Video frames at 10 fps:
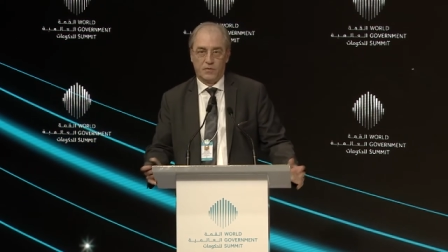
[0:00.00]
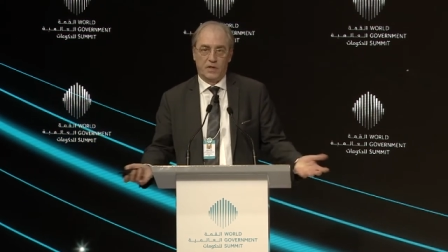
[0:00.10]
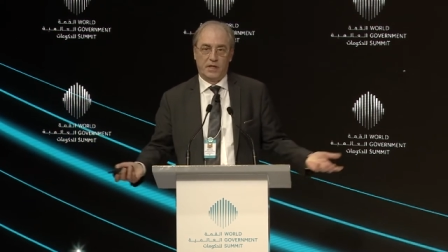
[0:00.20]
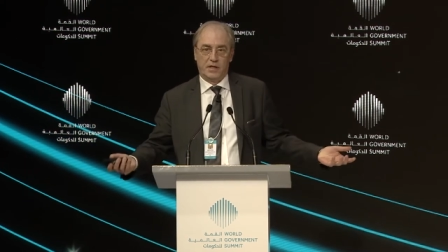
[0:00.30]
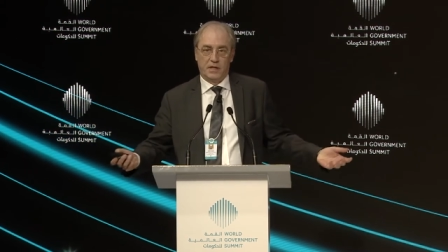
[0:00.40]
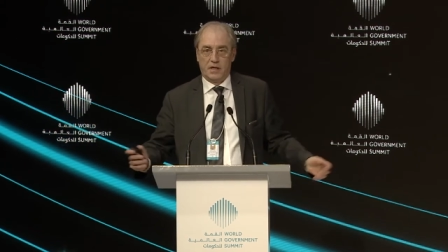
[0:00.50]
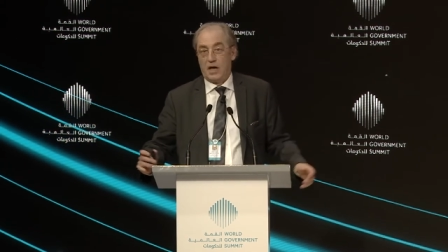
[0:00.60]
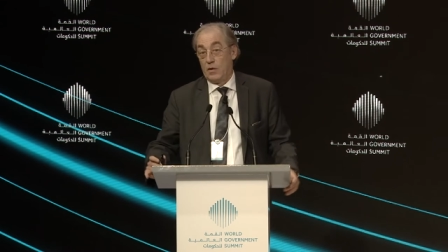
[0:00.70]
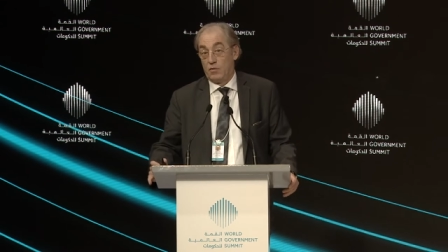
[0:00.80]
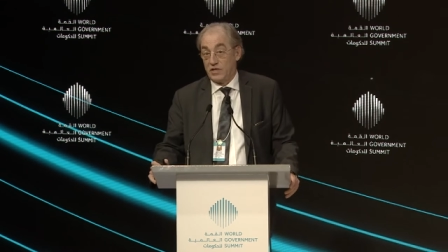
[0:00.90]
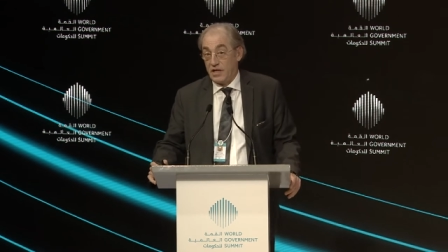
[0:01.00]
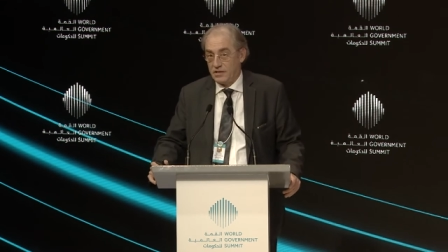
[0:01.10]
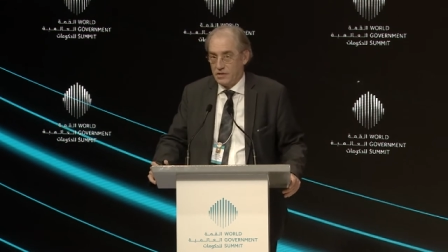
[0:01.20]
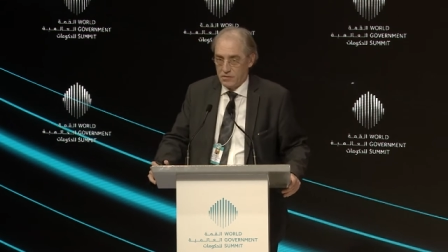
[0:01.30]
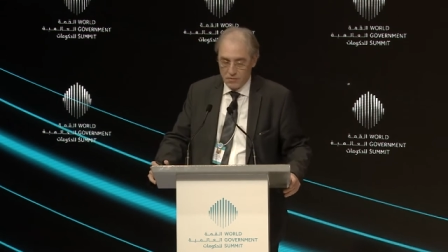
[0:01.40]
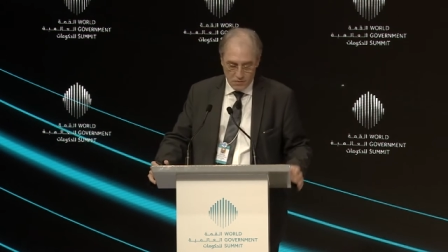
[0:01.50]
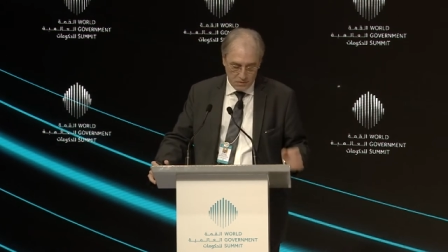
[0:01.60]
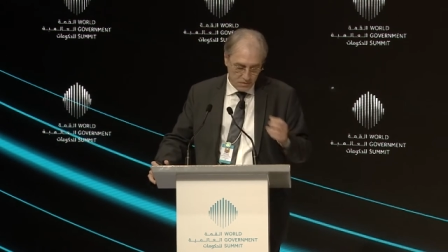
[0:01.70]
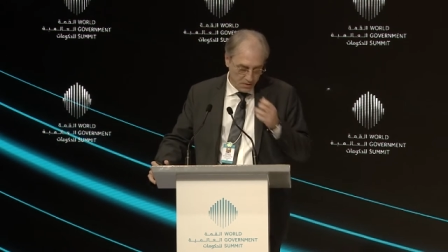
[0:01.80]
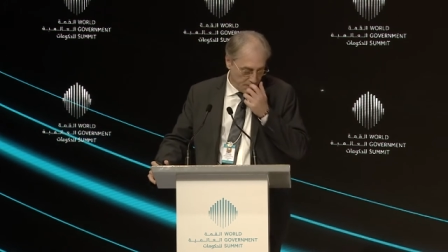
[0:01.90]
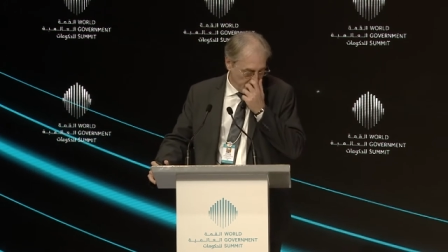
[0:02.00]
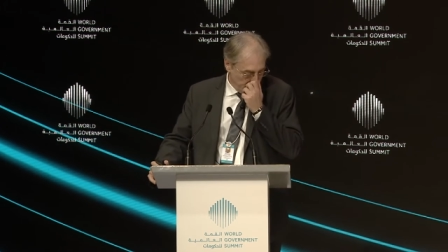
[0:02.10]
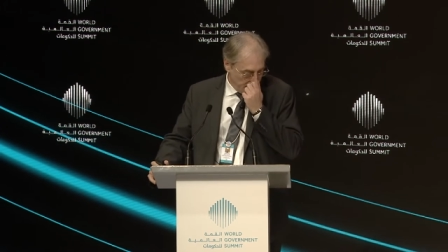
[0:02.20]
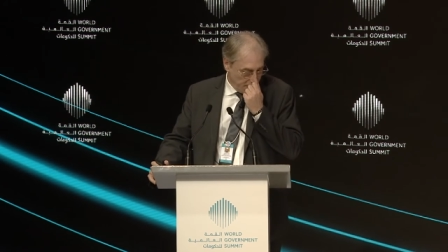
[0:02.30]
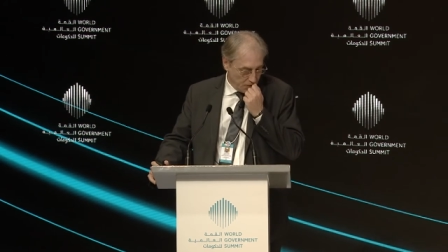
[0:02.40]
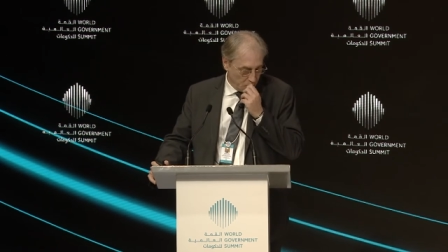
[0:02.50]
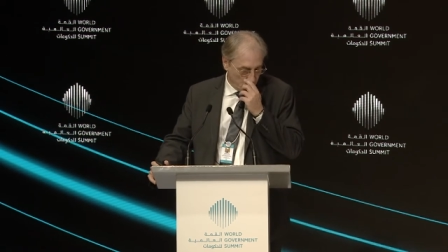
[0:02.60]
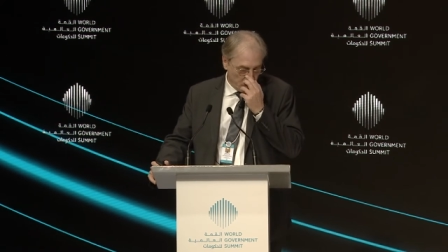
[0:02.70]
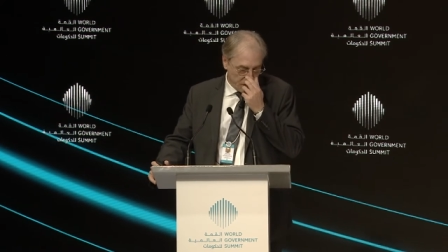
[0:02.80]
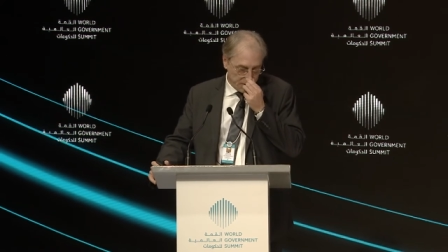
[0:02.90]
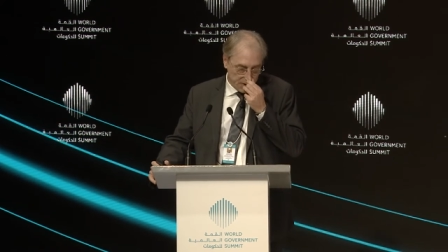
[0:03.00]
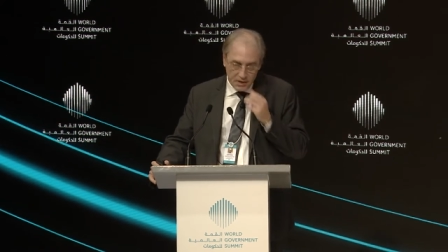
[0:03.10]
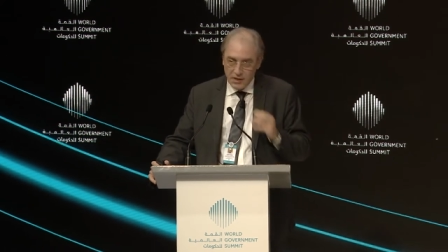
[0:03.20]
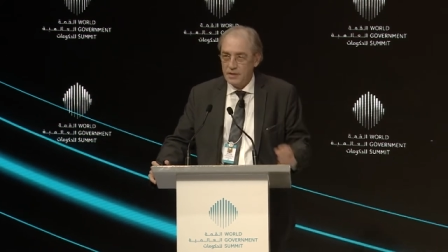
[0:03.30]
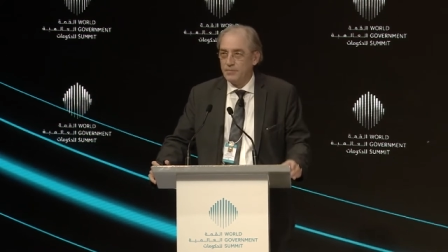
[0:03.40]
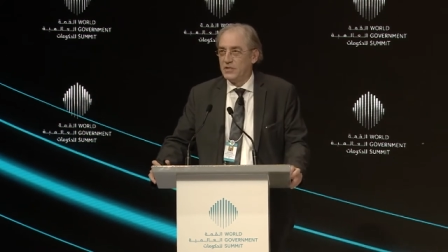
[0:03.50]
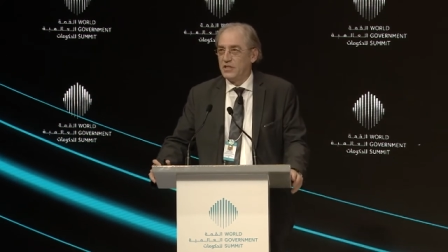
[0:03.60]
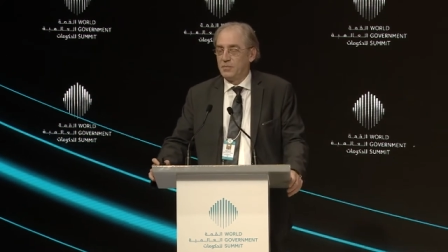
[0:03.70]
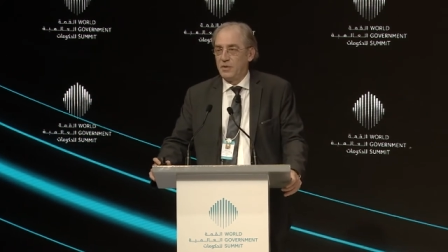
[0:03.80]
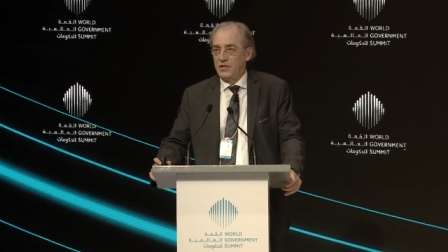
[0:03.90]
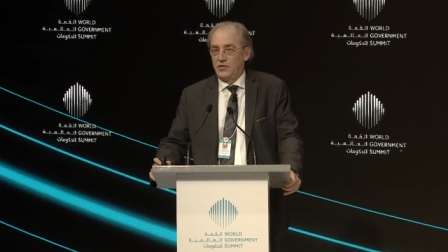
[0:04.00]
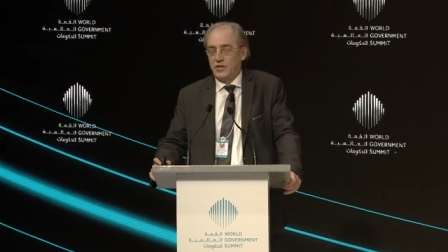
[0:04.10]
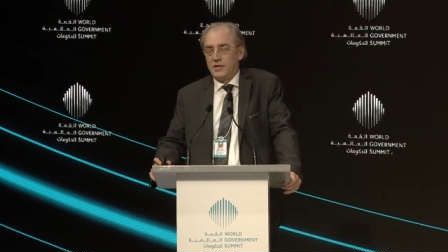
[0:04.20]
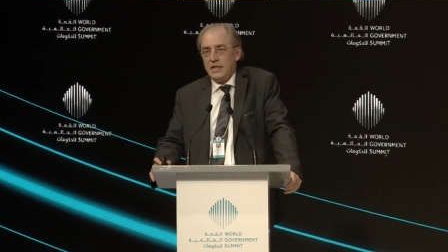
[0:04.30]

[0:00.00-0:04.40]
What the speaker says: When I was asked to do this this speech,